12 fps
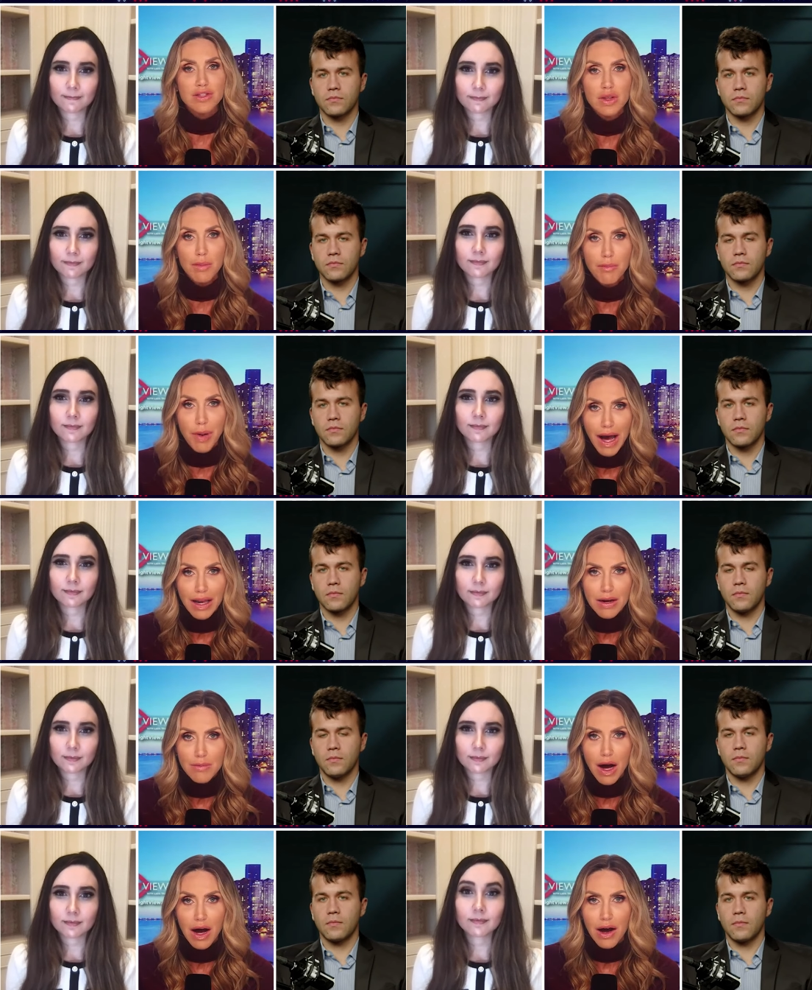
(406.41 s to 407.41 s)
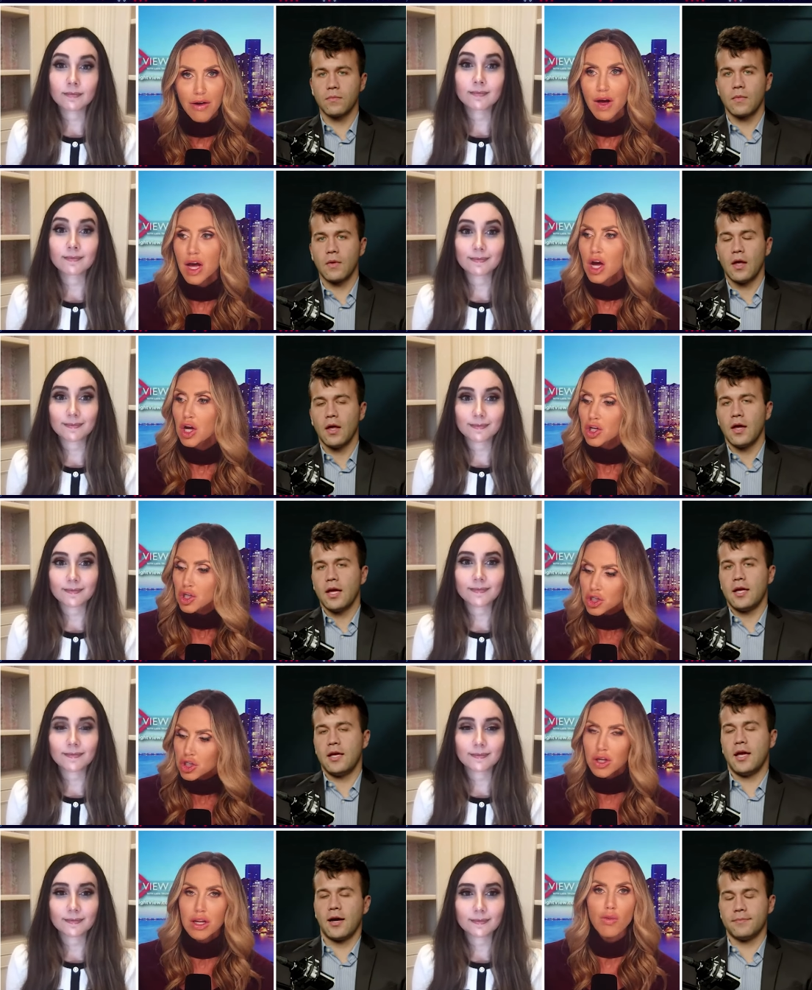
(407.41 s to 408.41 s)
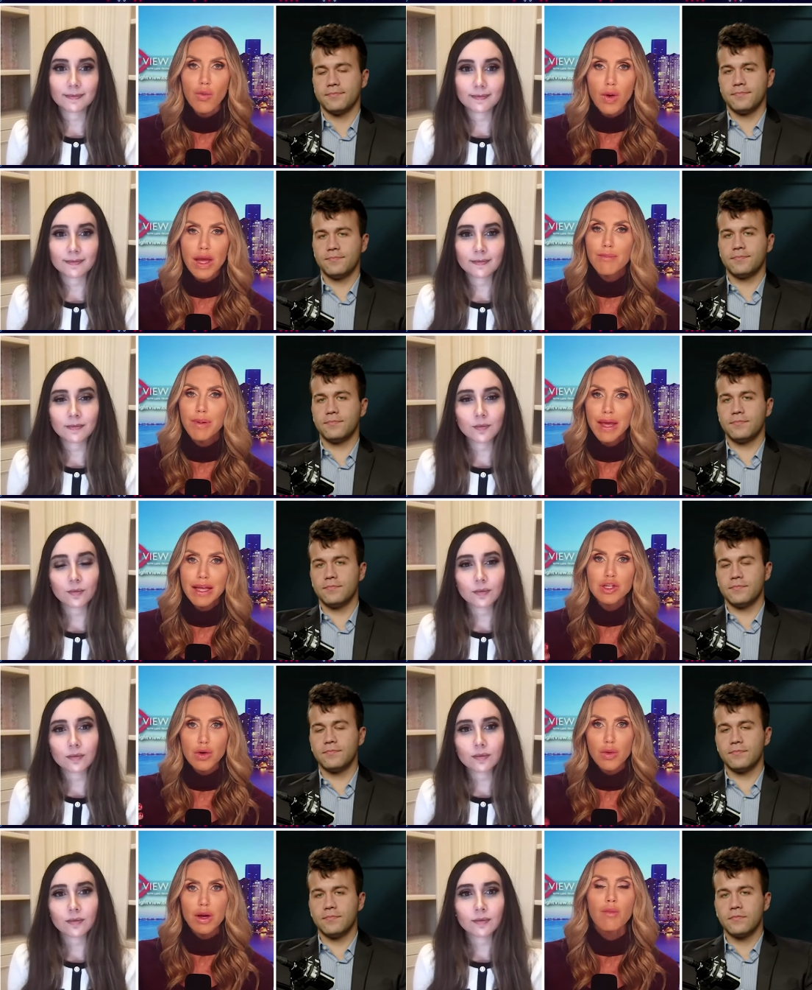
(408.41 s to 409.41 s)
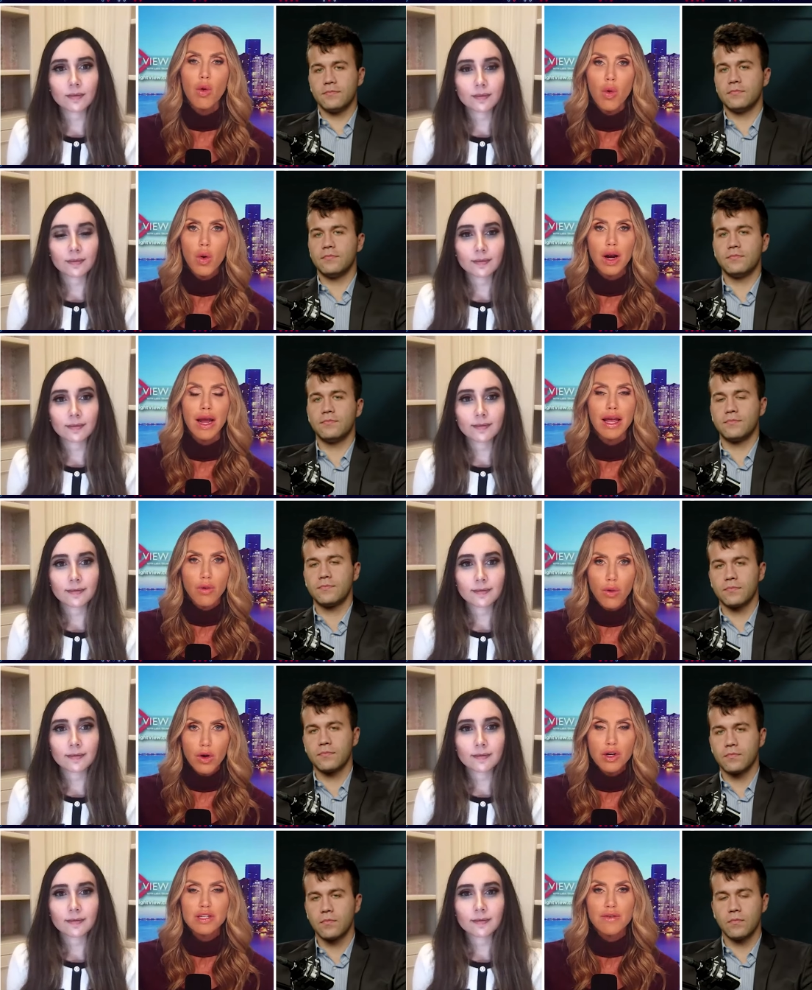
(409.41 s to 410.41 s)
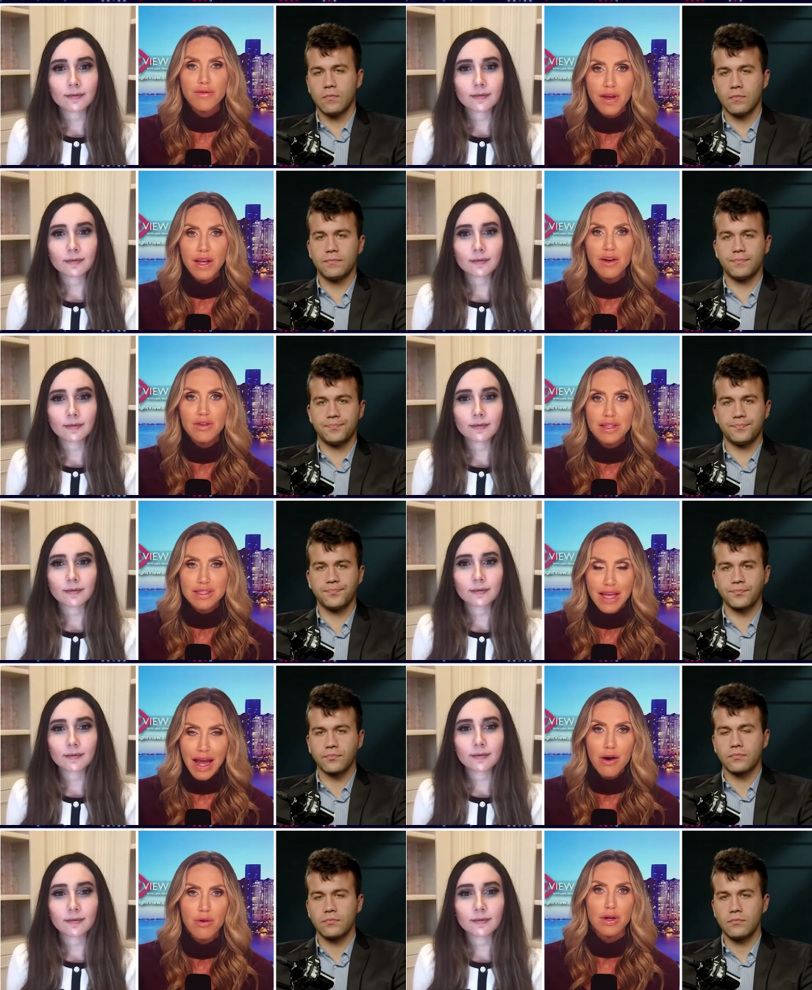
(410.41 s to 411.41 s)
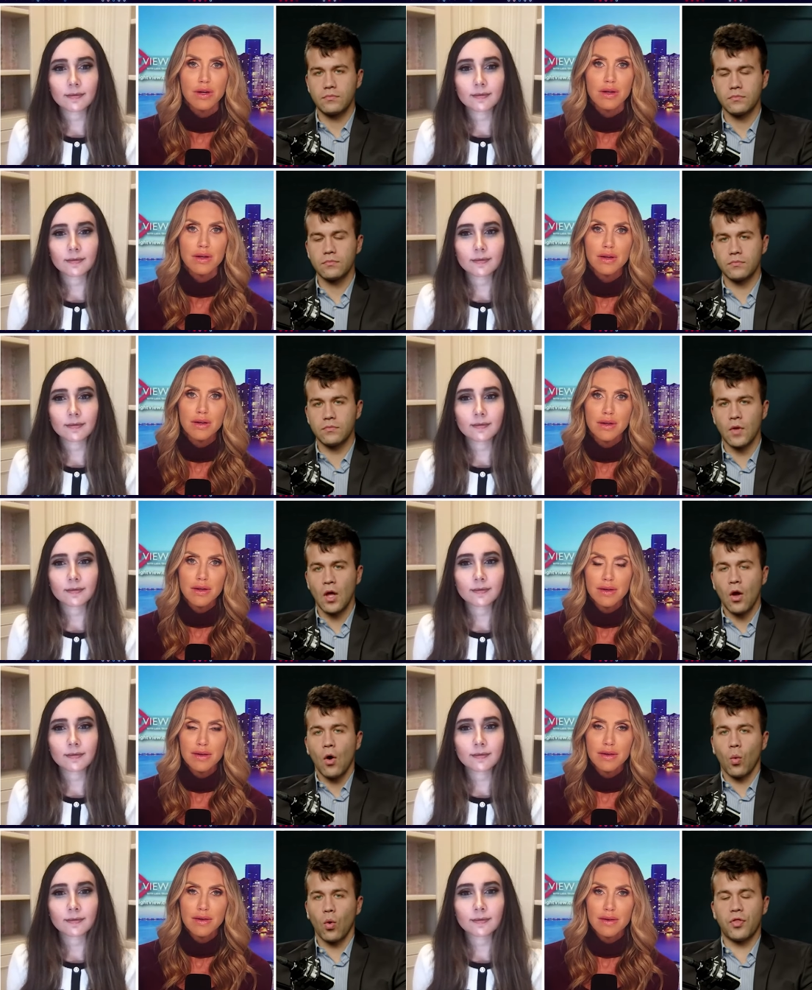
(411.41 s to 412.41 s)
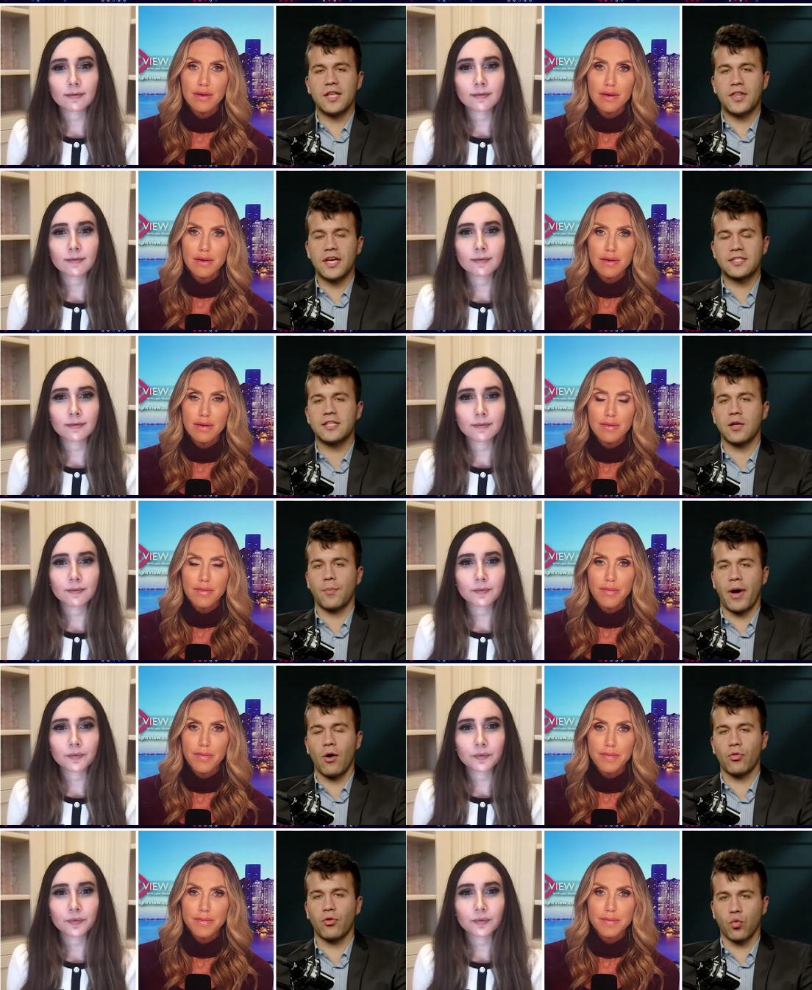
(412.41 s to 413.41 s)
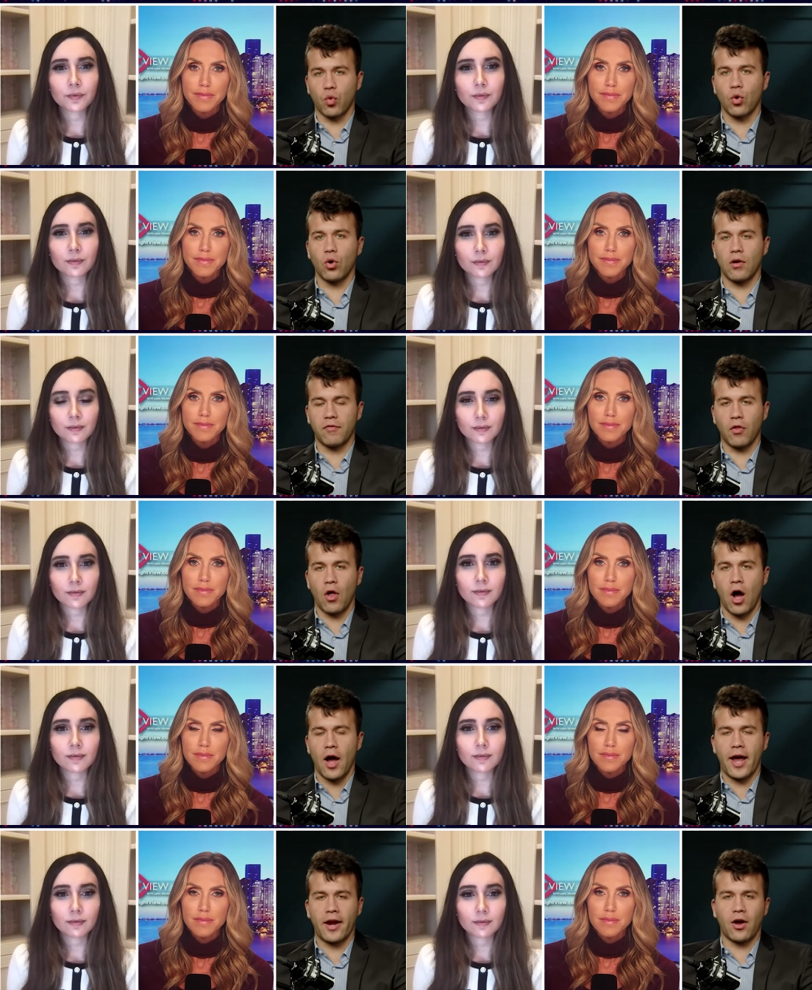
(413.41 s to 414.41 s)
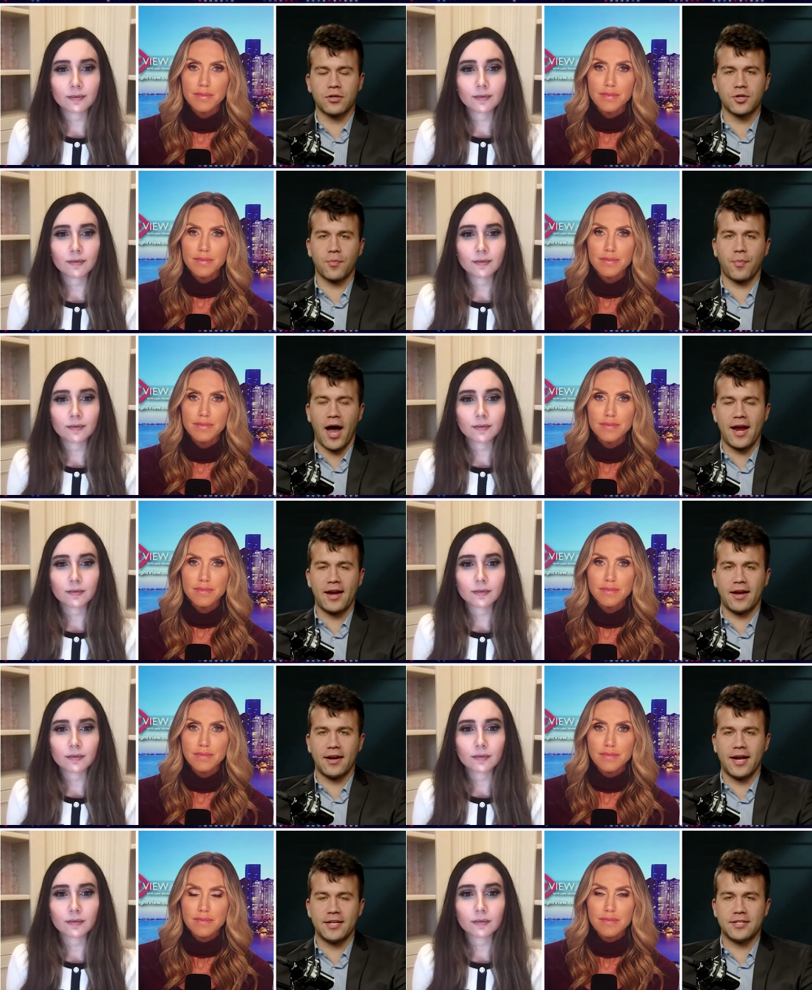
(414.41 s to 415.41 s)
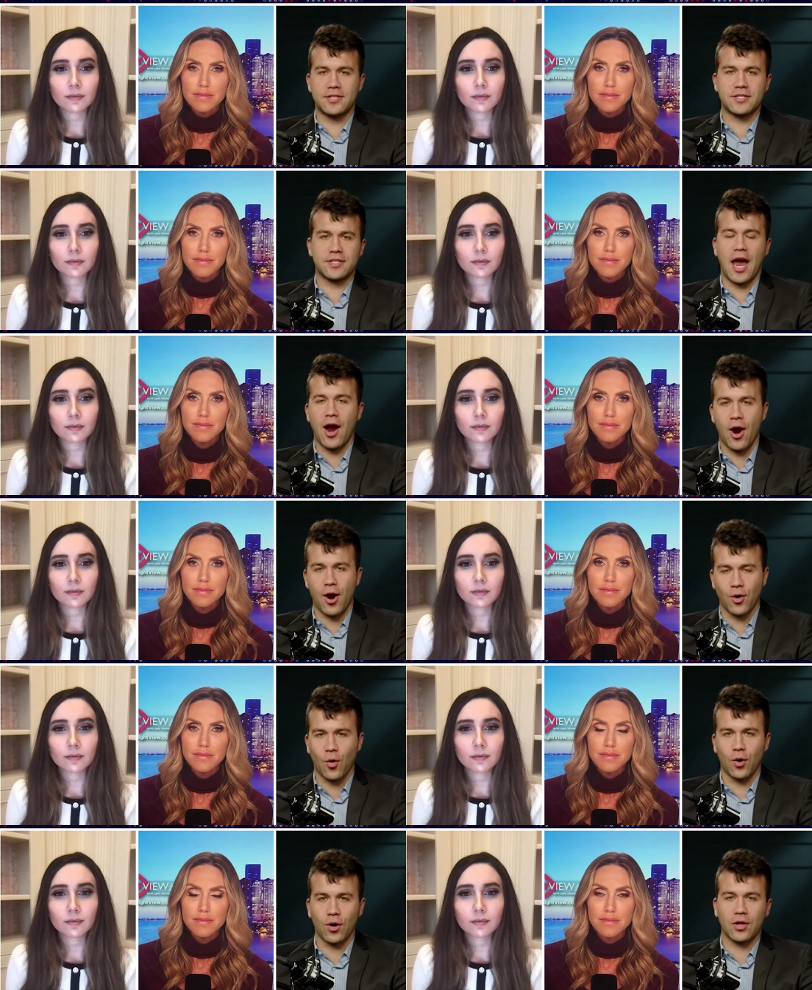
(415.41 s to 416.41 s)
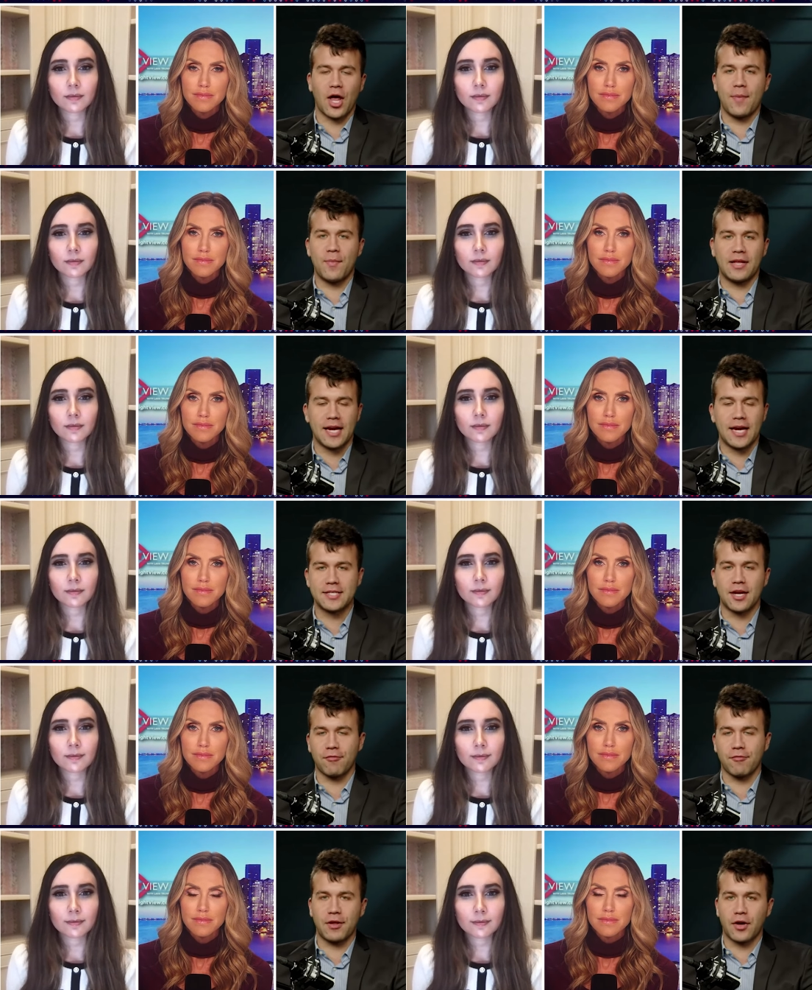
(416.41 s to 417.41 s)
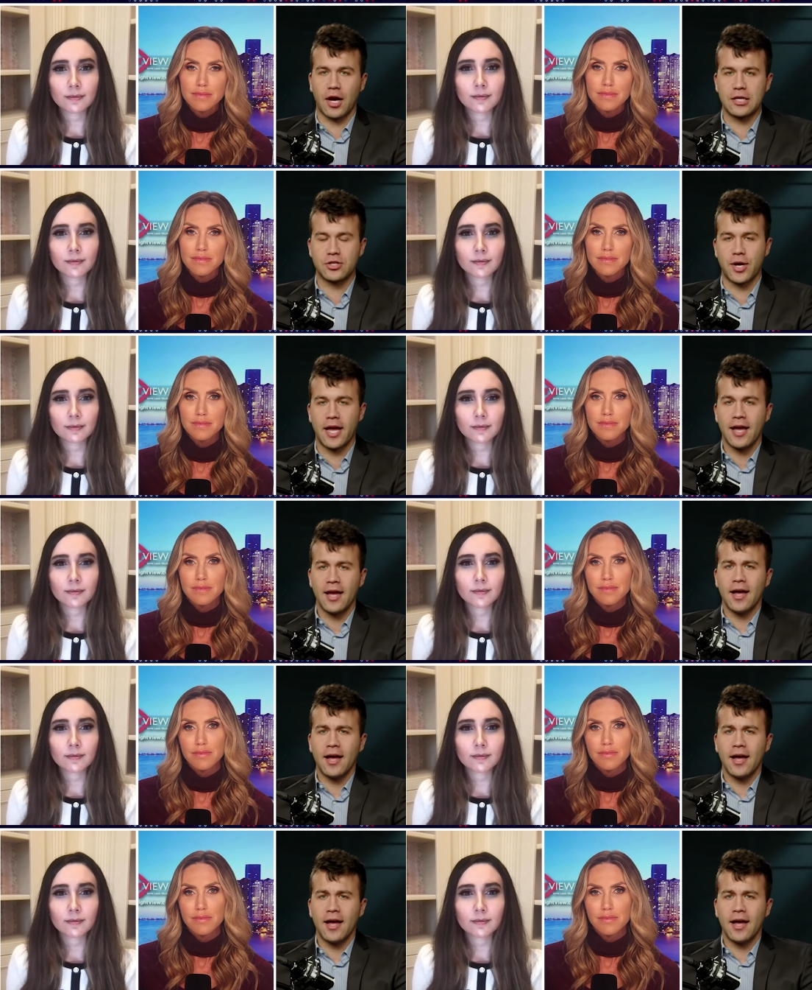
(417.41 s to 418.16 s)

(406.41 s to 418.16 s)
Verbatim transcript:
Speaker 1: to the bottom of. Shouldn't yeah. we be doing more in order to figure this out?
Speaker 2: Well, th- this is about the rule of law, and Hunter Biden is scared or claiming that he's going to flee the country,